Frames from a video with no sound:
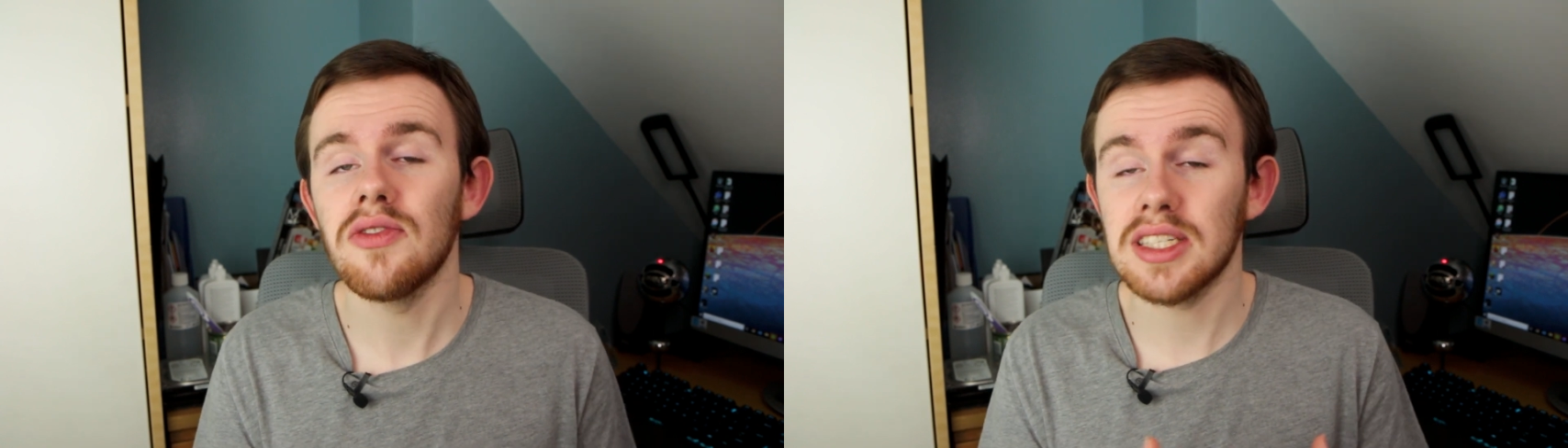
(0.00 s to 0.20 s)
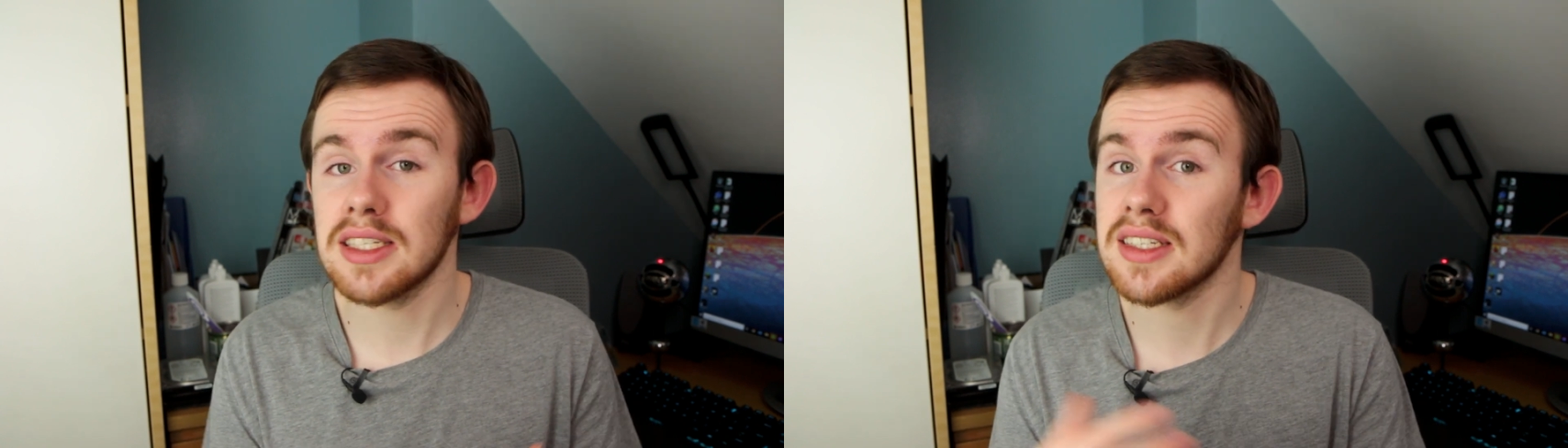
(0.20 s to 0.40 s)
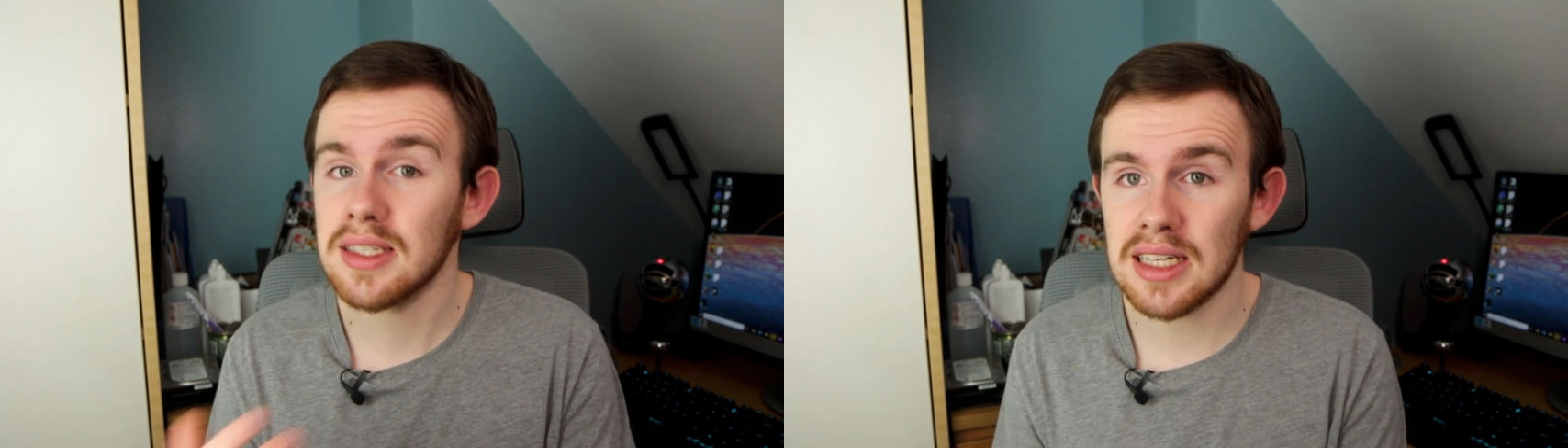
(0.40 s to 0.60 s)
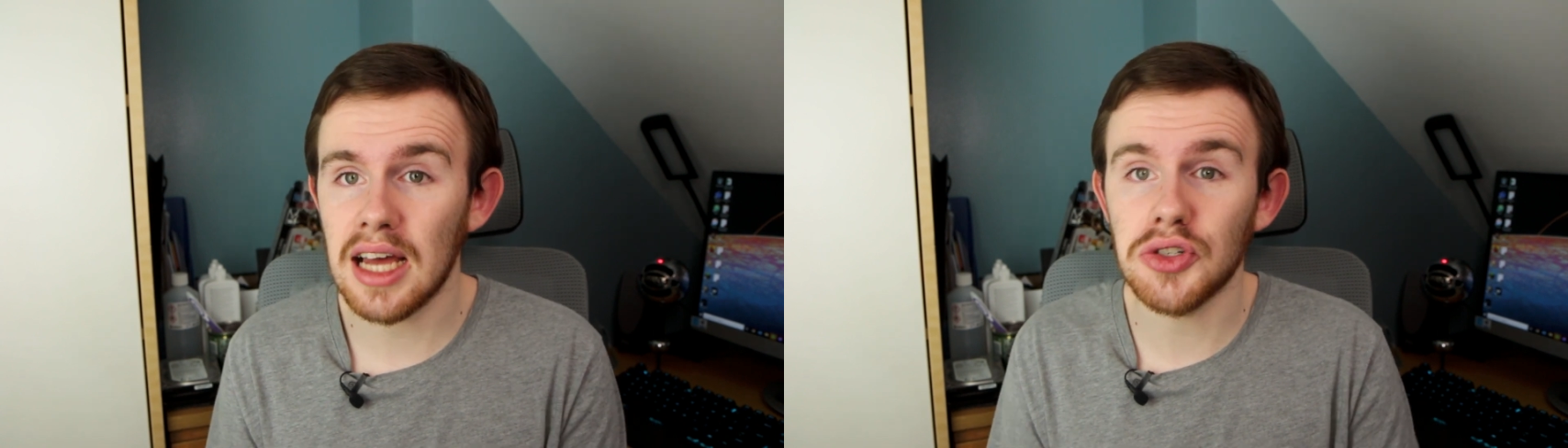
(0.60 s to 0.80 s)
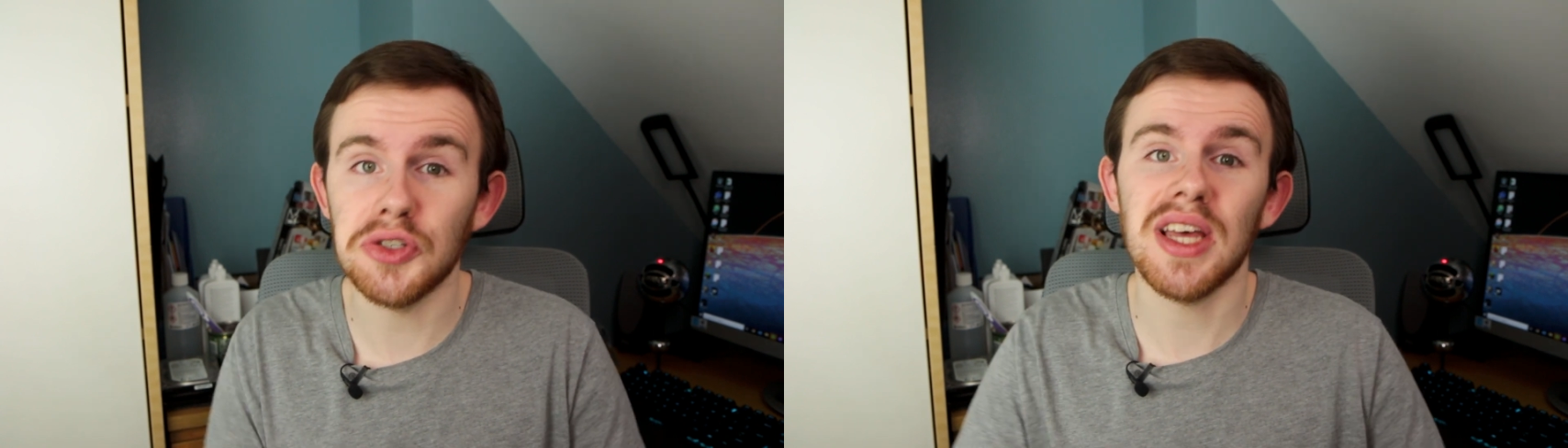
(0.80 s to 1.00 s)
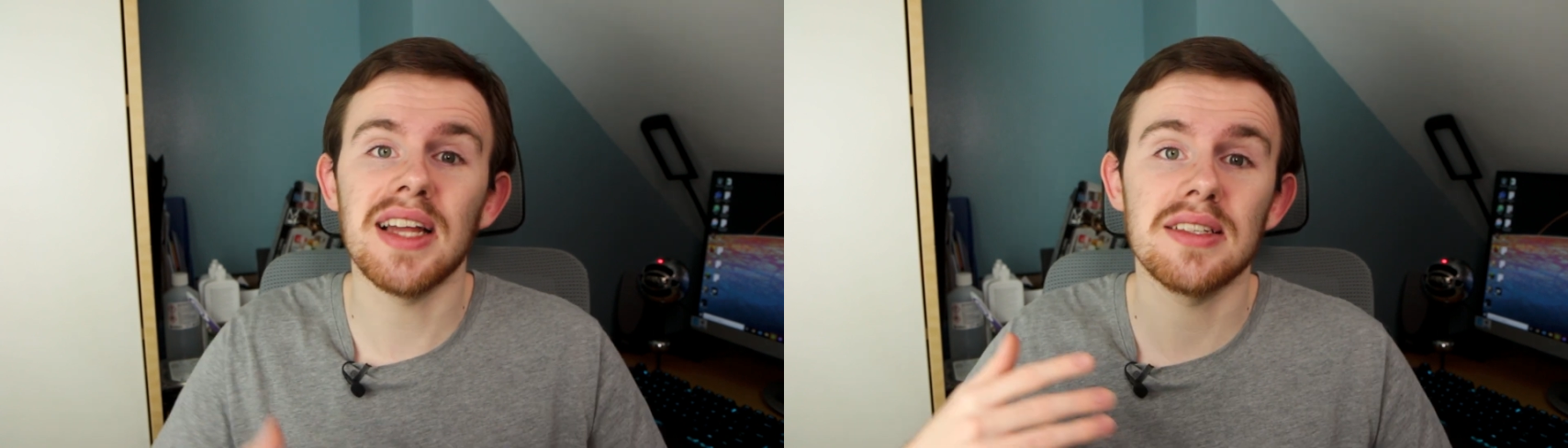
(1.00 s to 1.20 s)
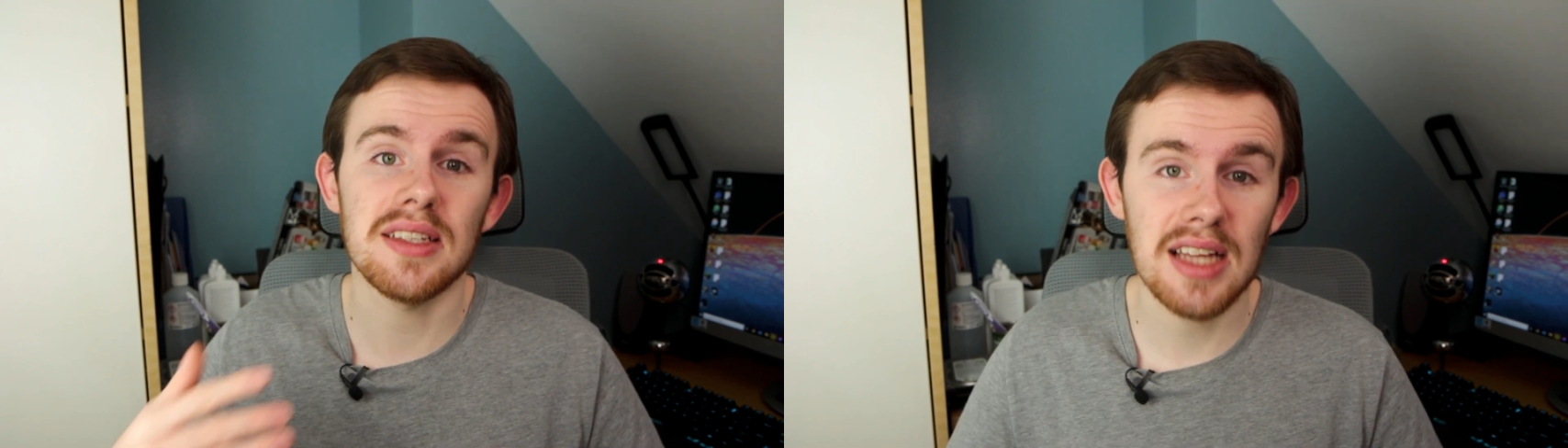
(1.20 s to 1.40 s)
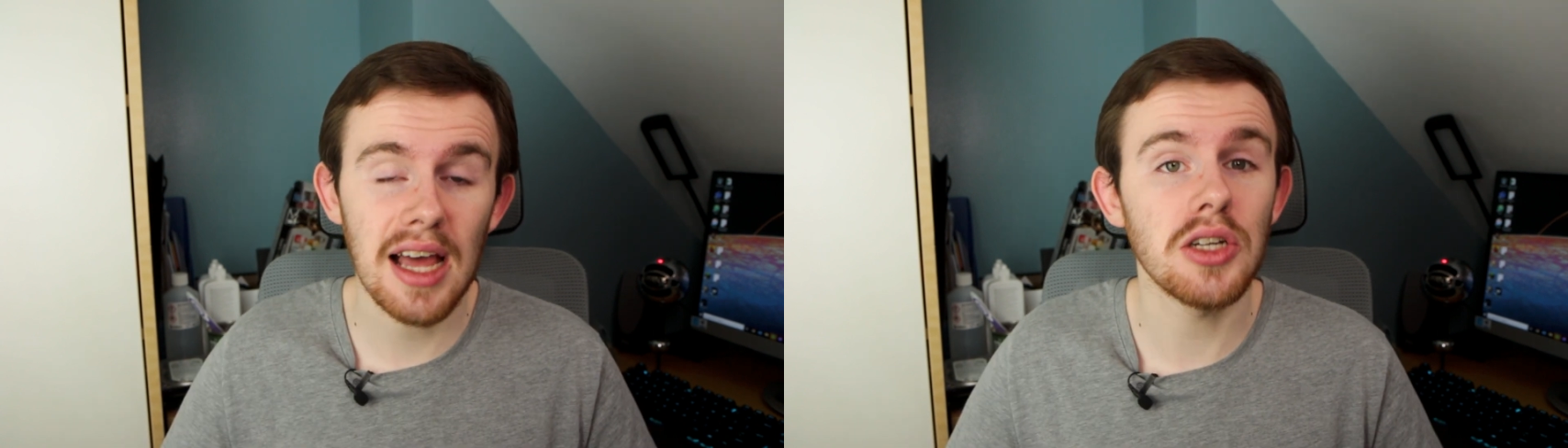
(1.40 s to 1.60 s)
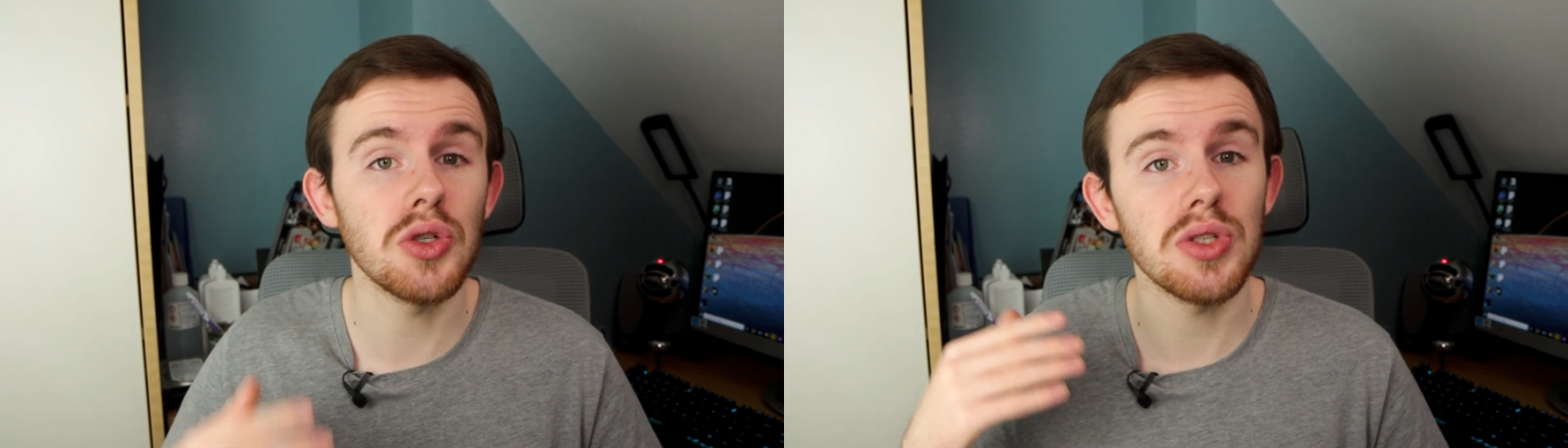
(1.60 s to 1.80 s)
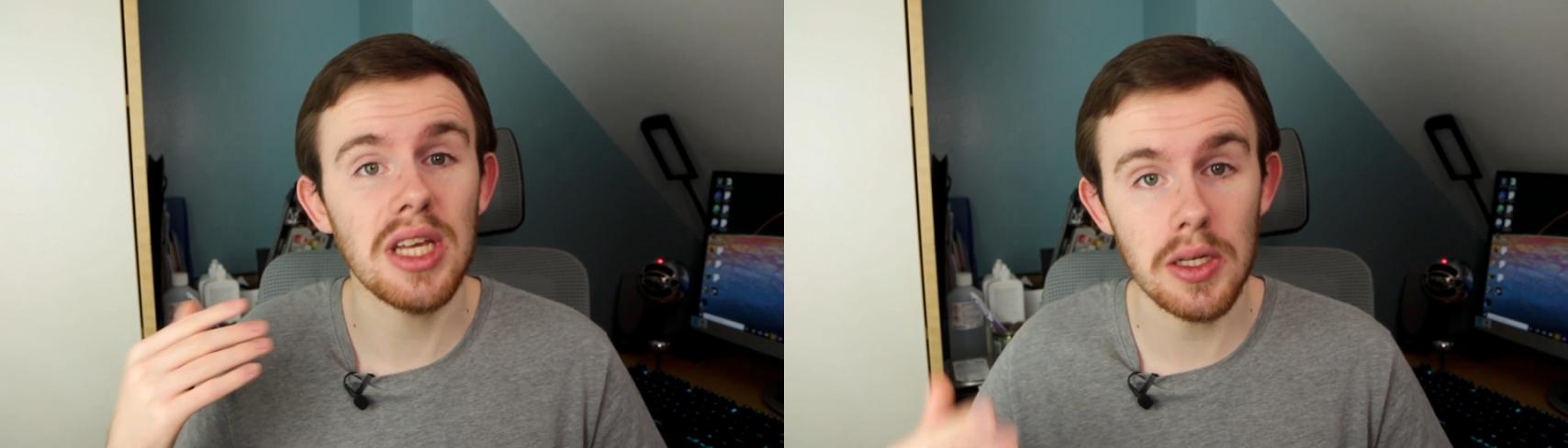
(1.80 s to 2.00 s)
physics at St Andrews, and St
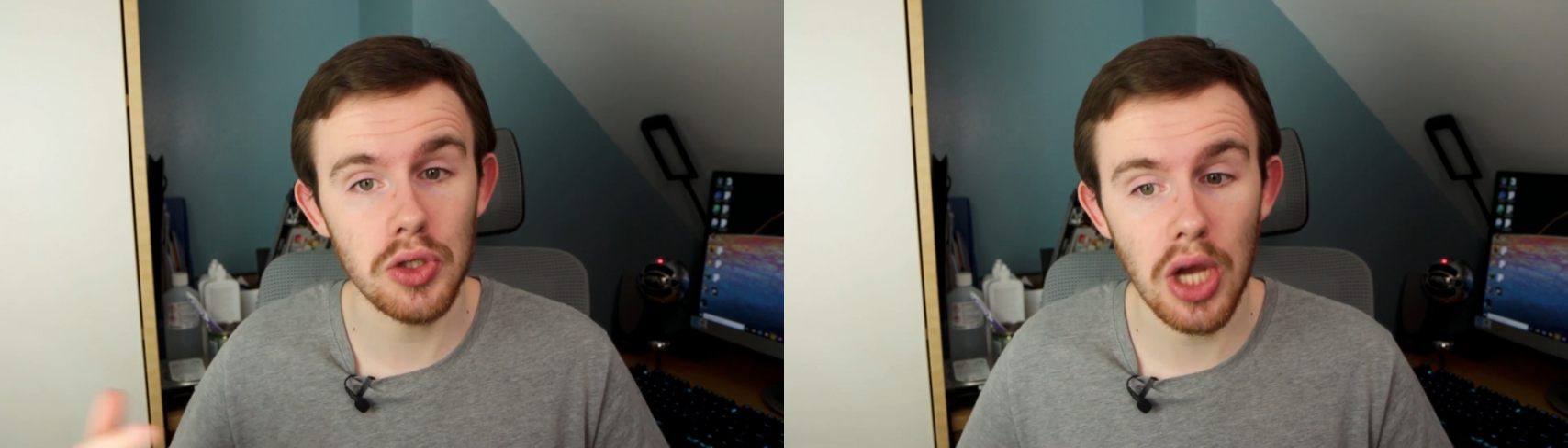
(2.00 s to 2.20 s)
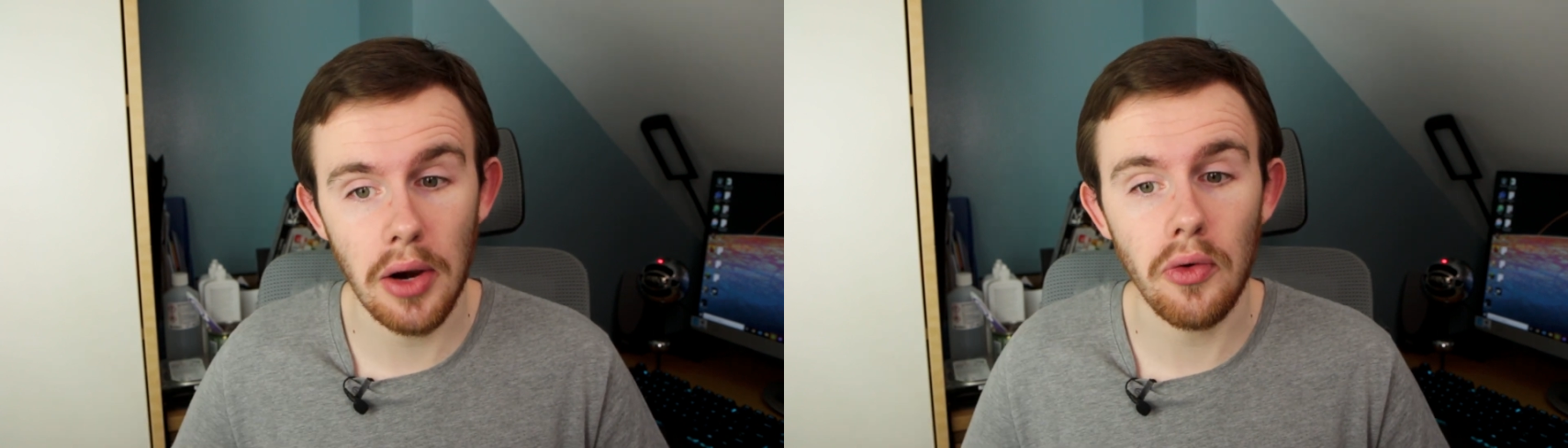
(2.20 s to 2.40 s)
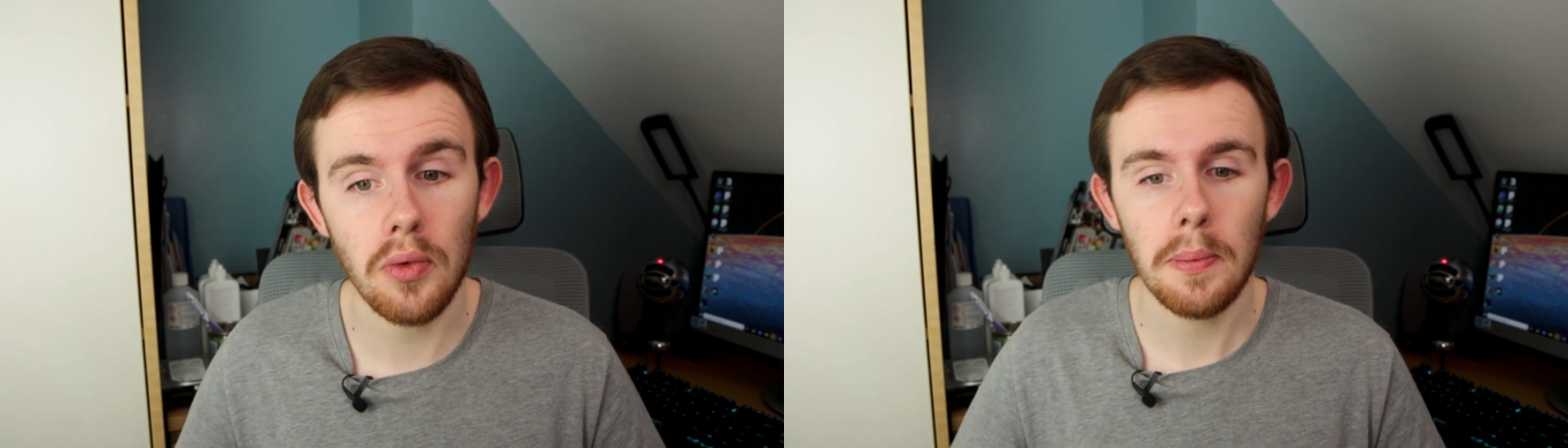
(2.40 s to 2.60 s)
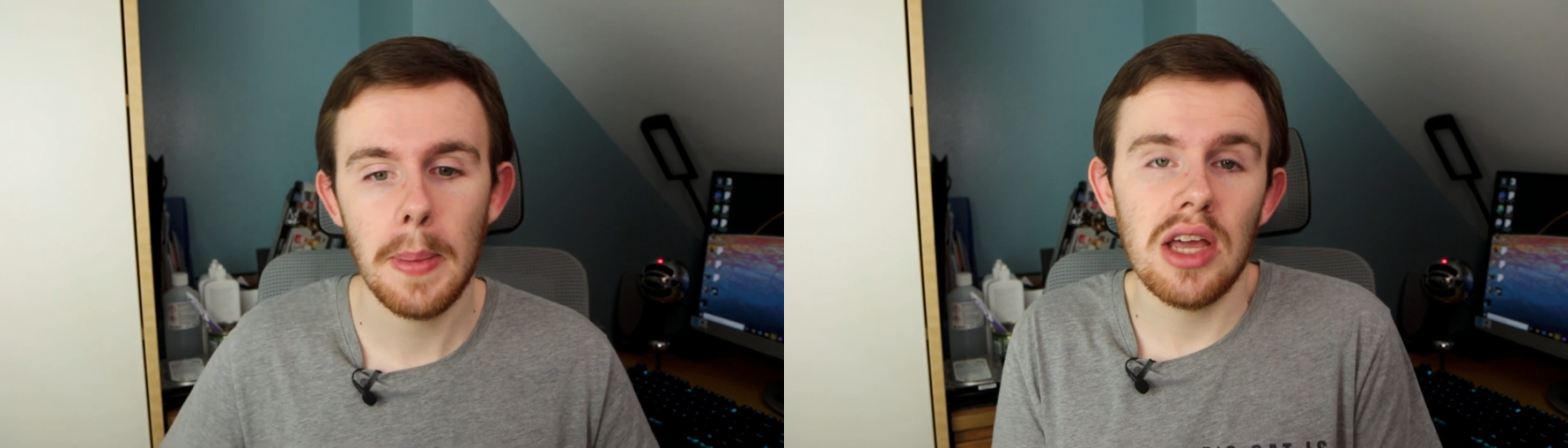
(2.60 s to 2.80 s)
Andrews in general.